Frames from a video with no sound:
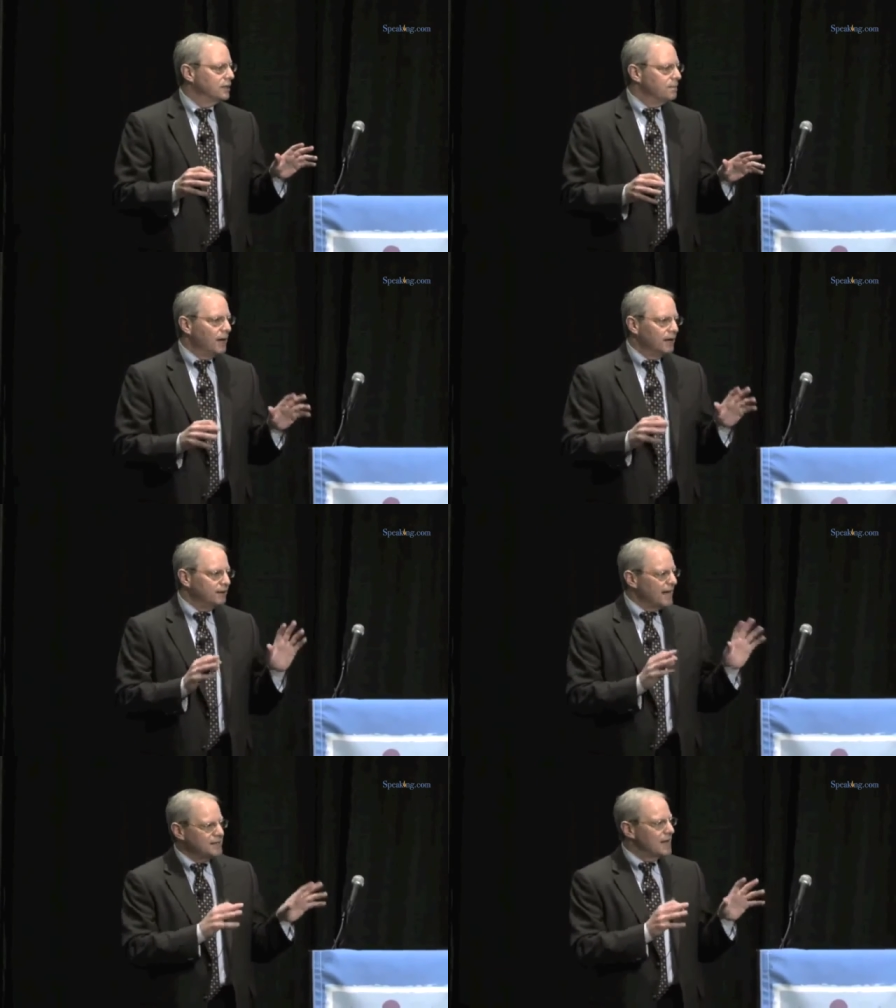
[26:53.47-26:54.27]
but
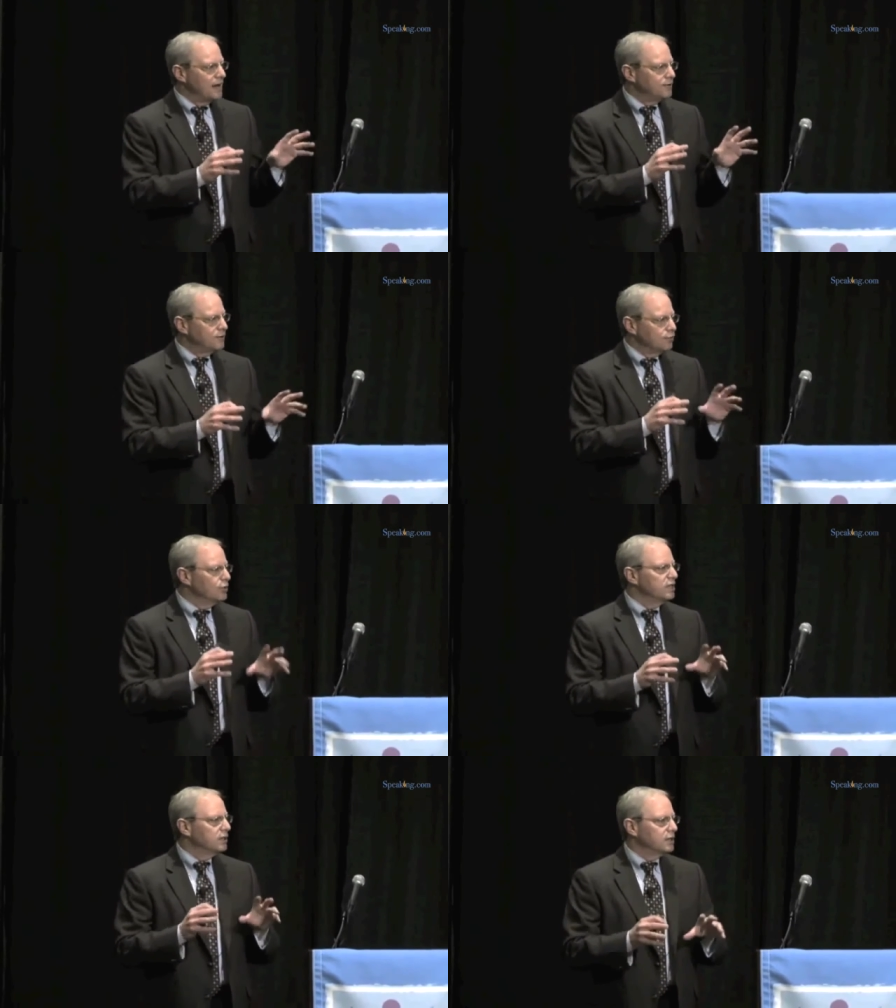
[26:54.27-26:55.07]
that's not
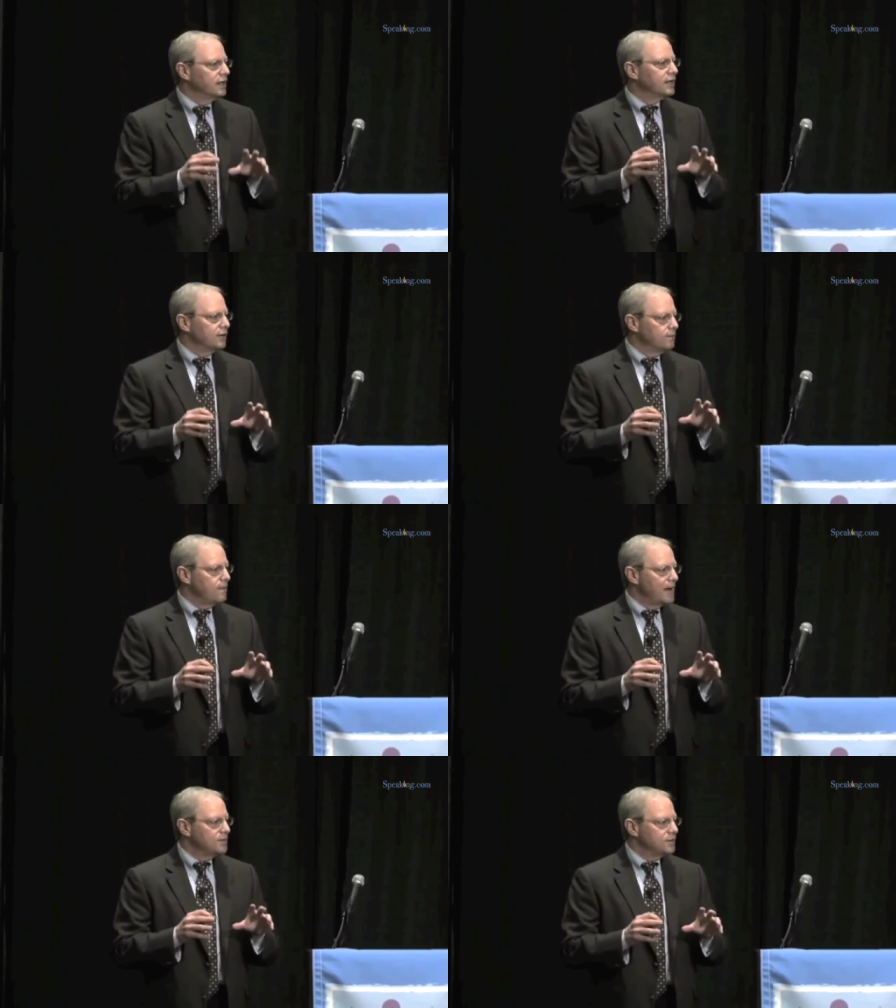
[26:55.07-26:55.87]
real clinical
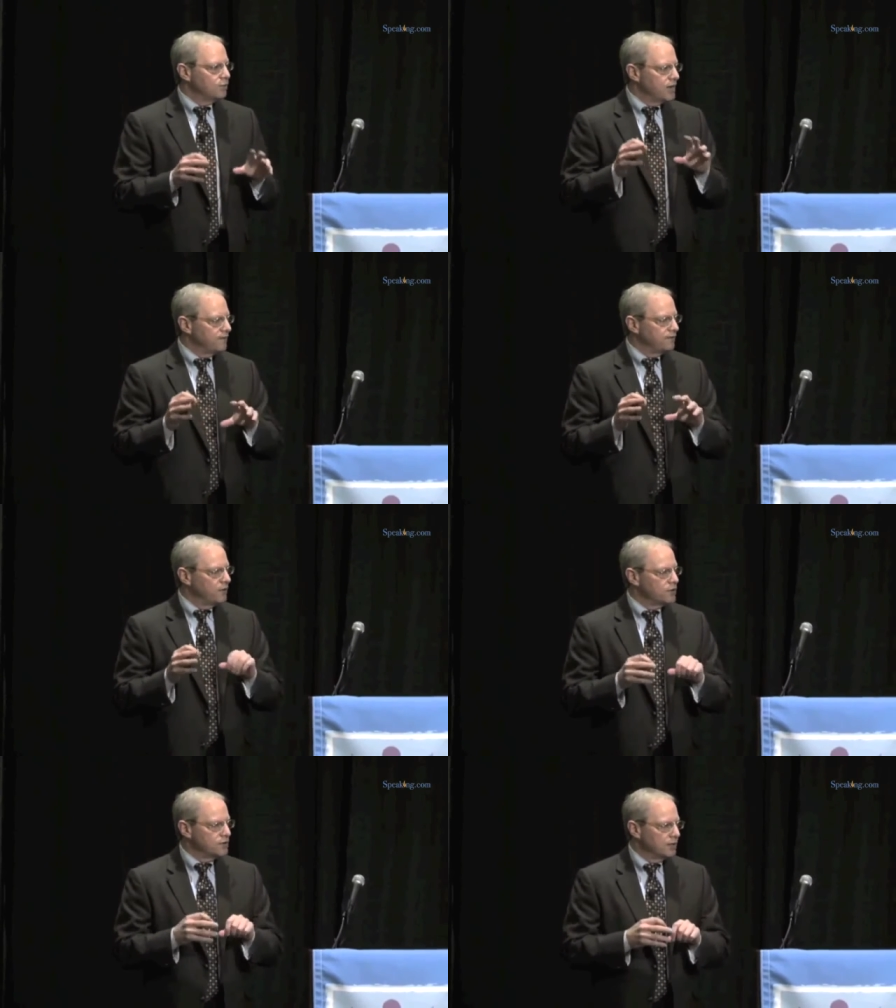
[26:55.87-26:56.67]
medicine. We have to
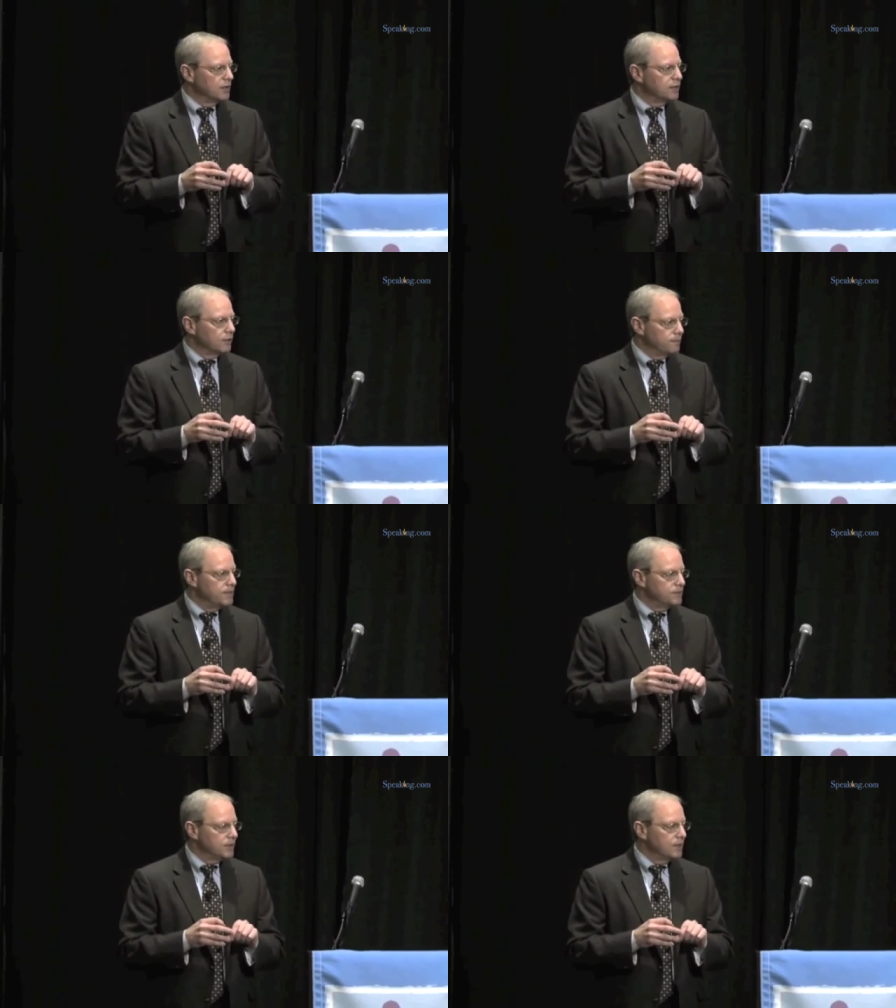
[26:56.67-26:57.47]
focus on the clinical piece.